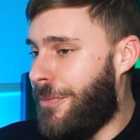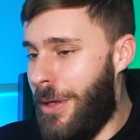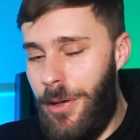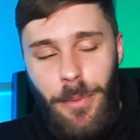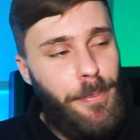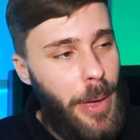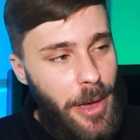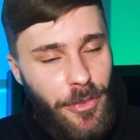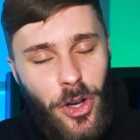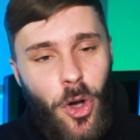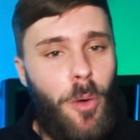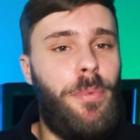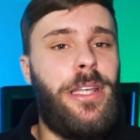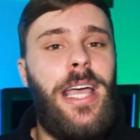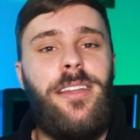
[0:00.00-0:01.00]
A bit of a
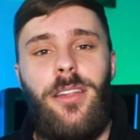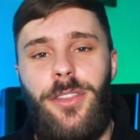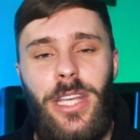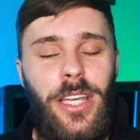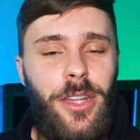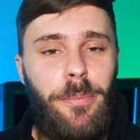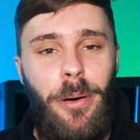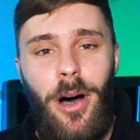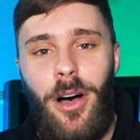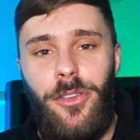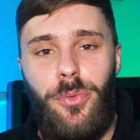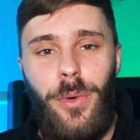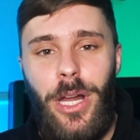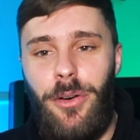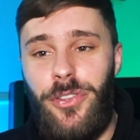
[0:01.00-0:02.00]
complicated thing in the
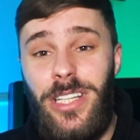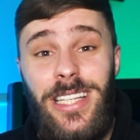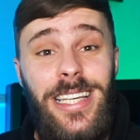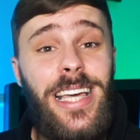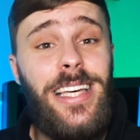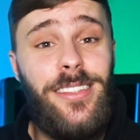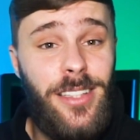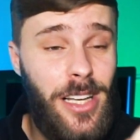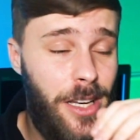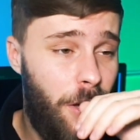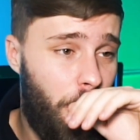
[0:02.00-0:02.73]
past when I was a kid,